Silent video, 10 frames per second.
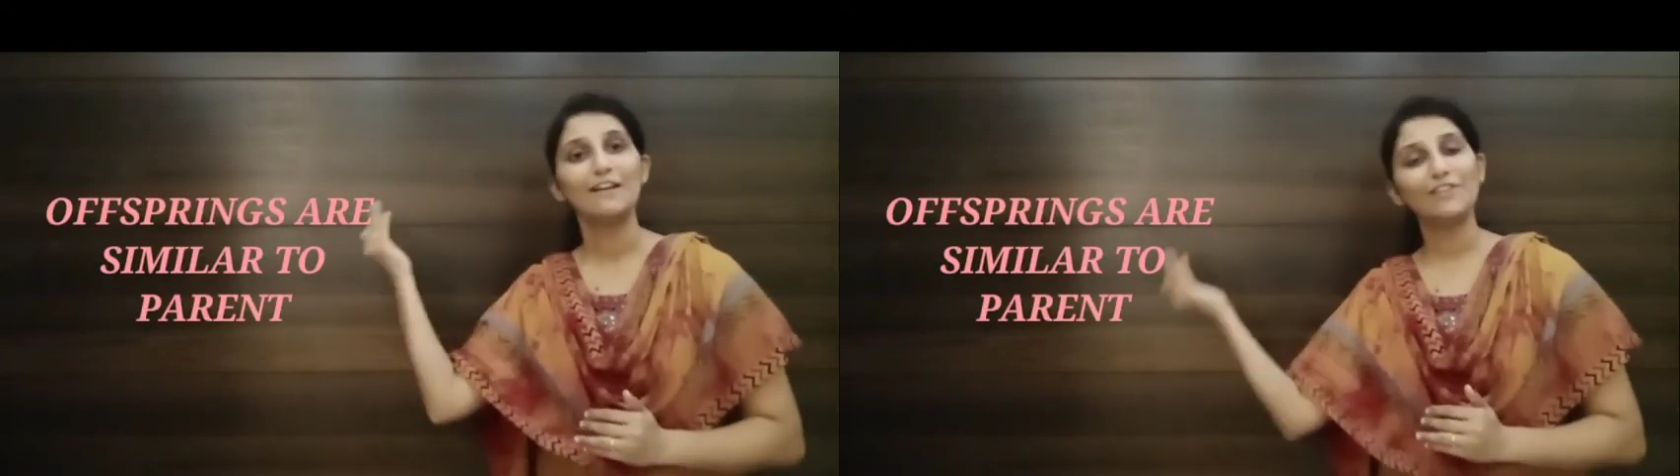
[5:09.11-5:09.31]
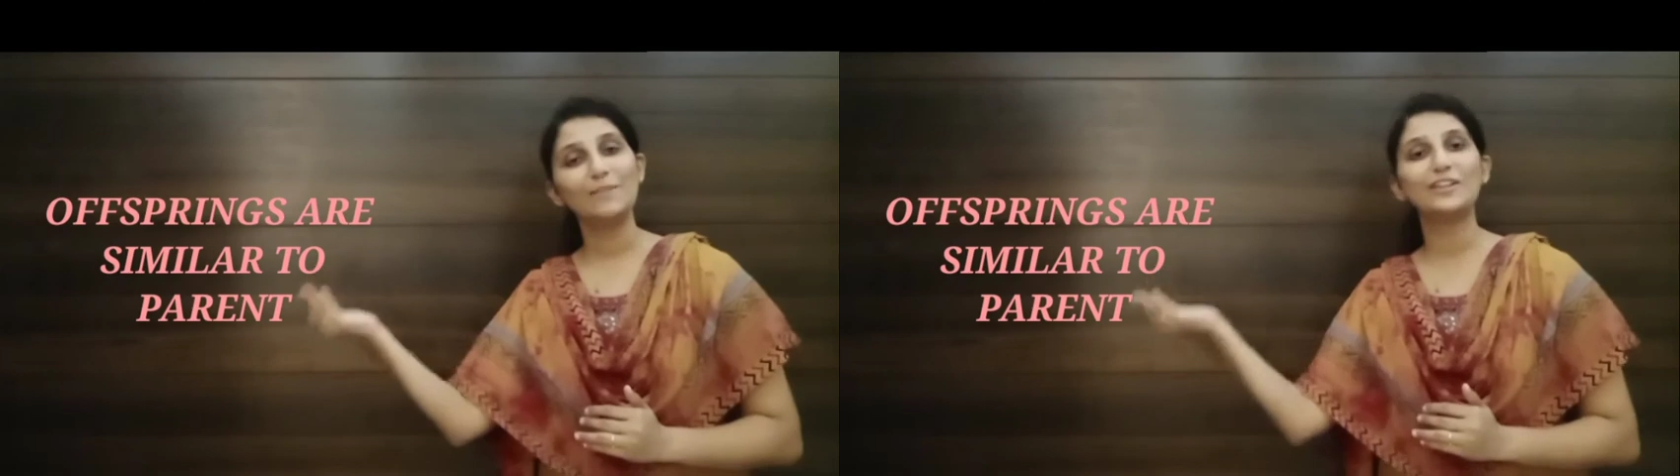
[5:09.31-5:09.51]

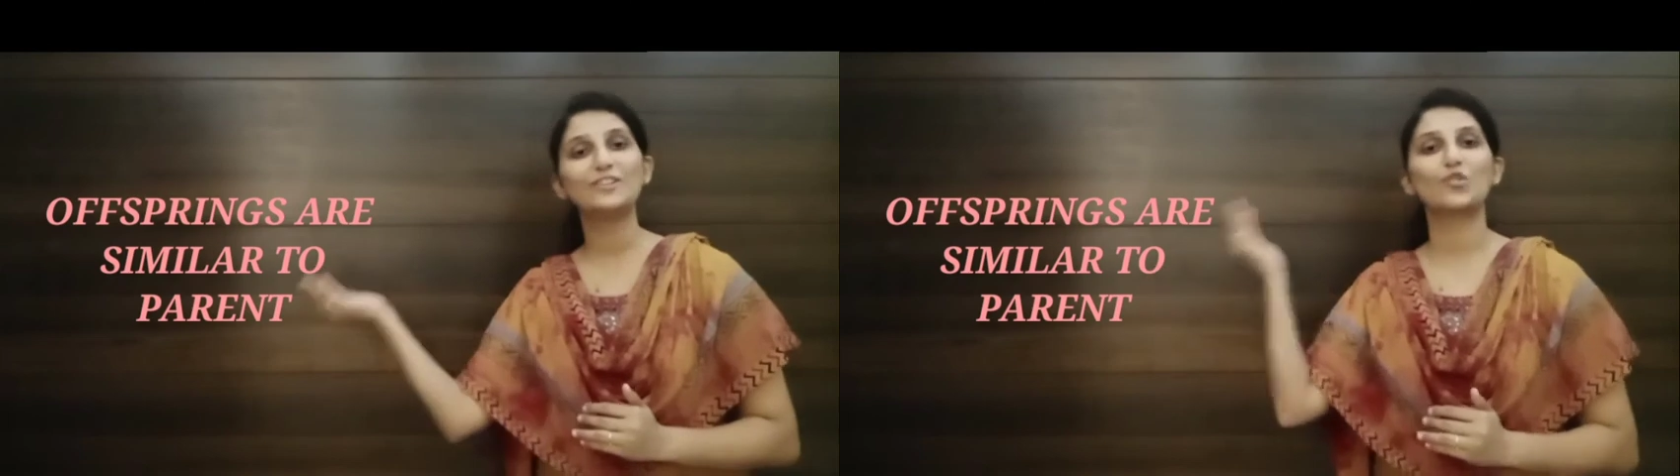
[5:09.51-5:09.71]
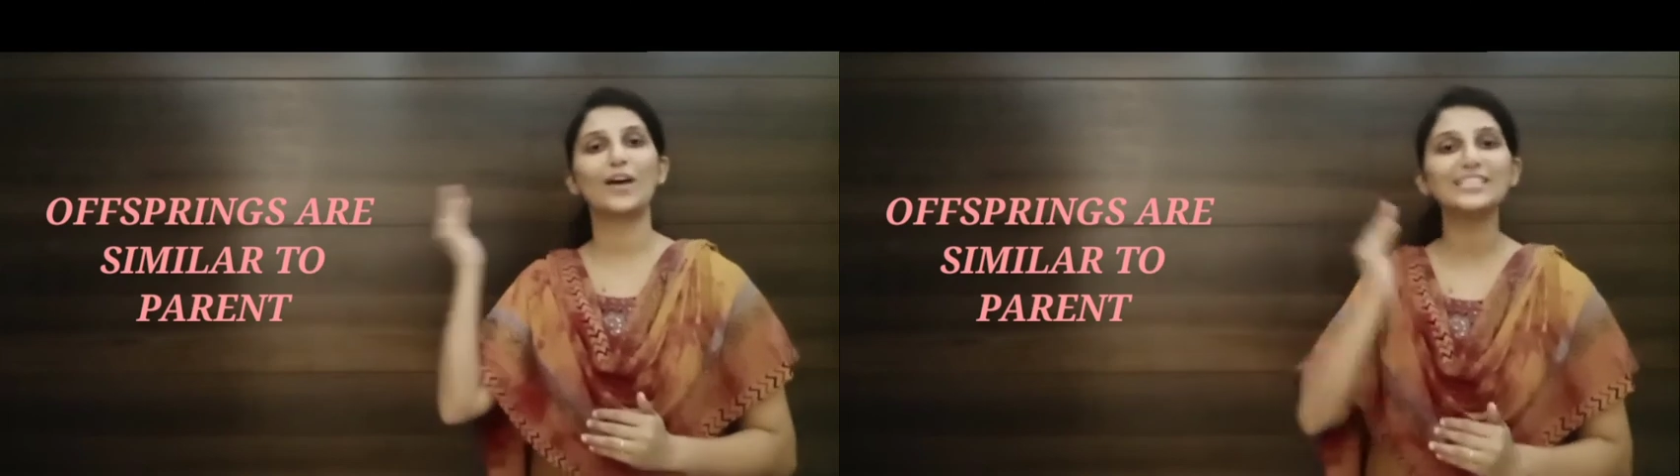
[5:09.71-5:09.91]
will be
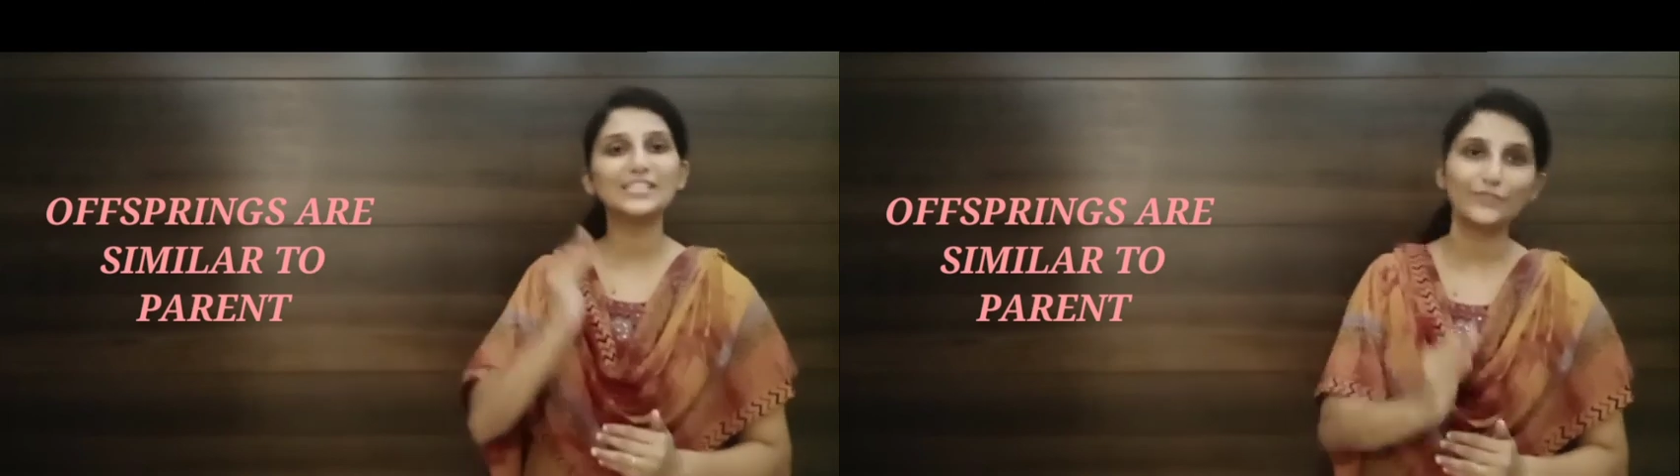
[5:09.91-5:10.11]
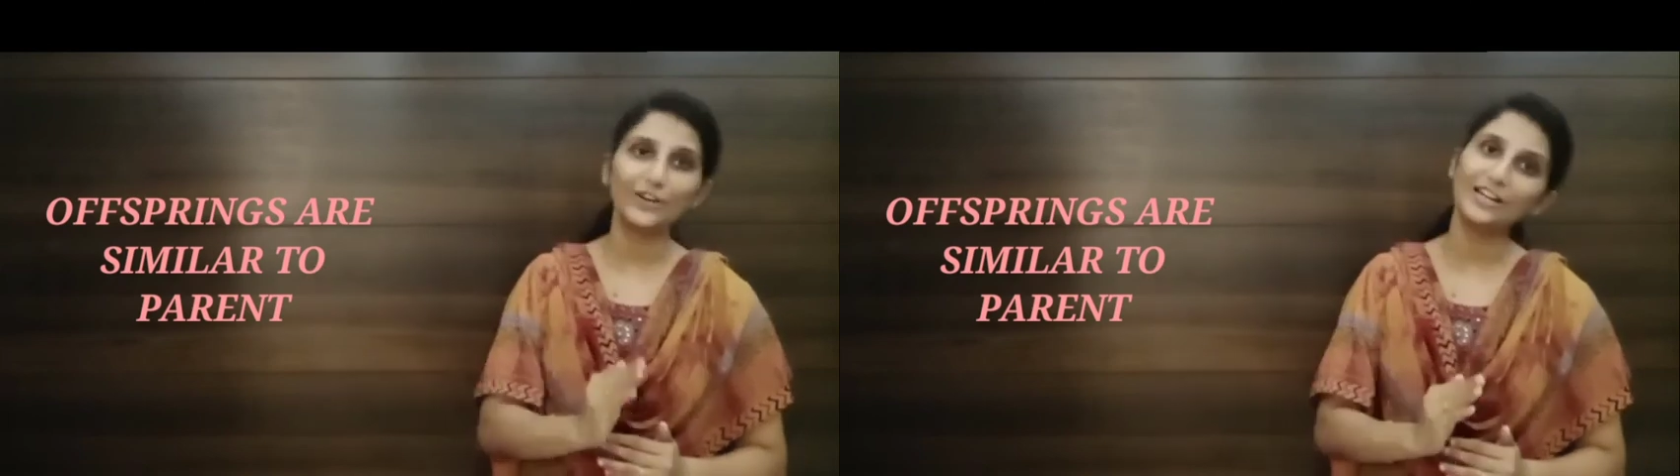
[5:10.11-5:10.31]

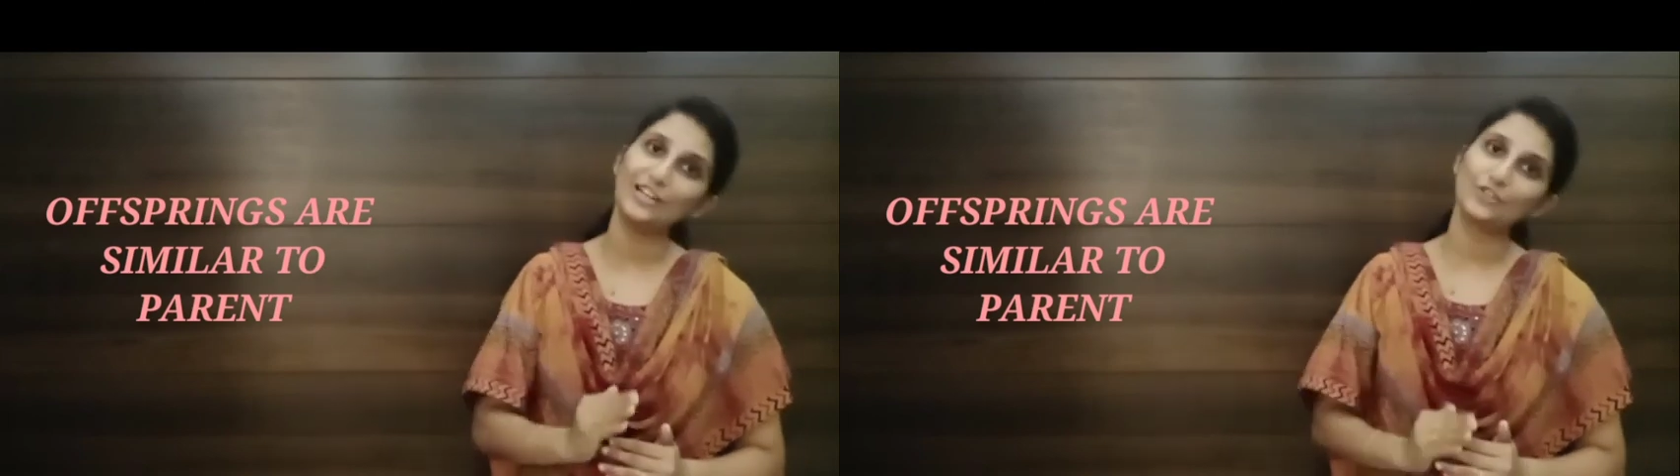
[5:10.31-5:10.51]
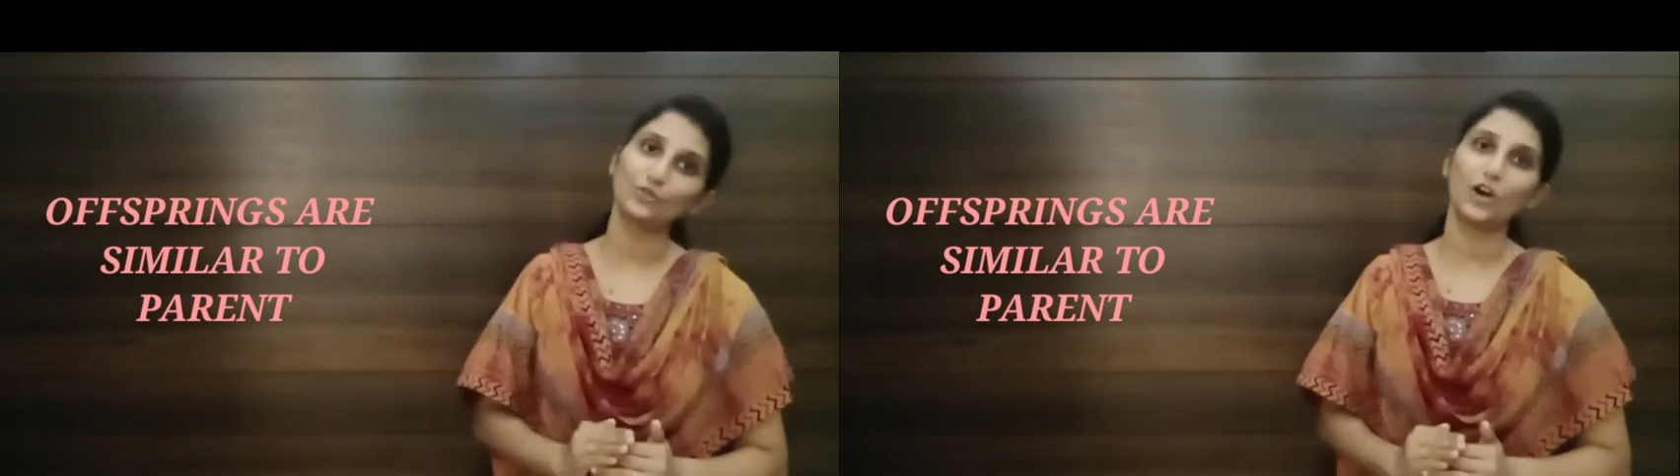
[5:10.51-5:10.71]

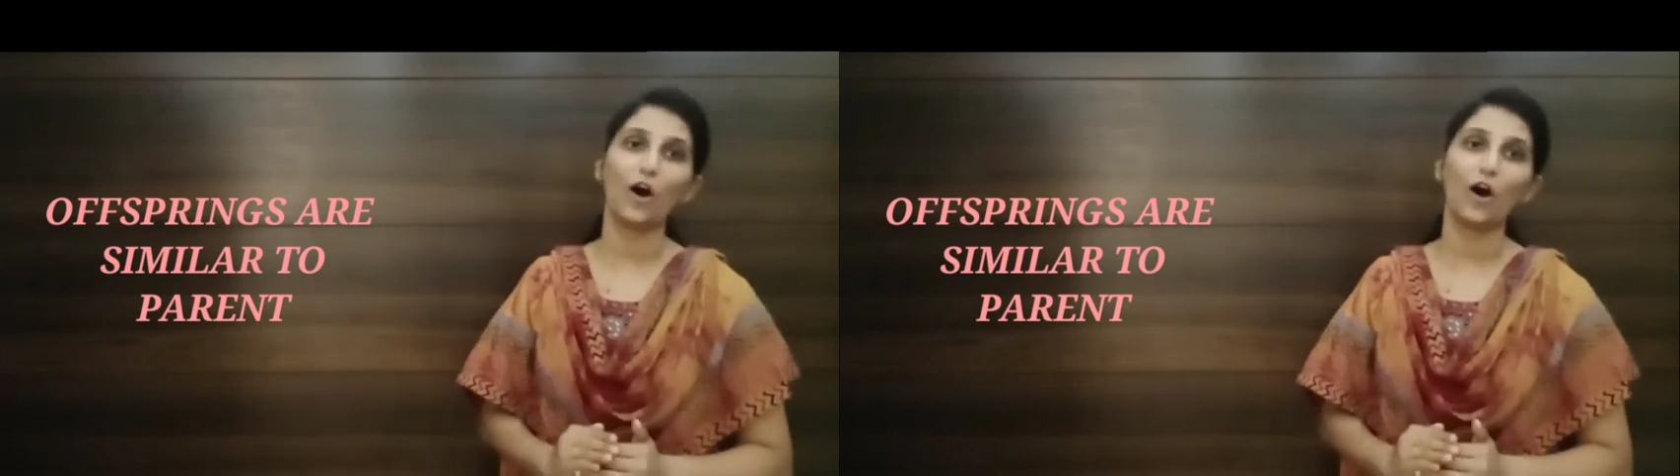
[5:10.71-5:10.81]
transferred to the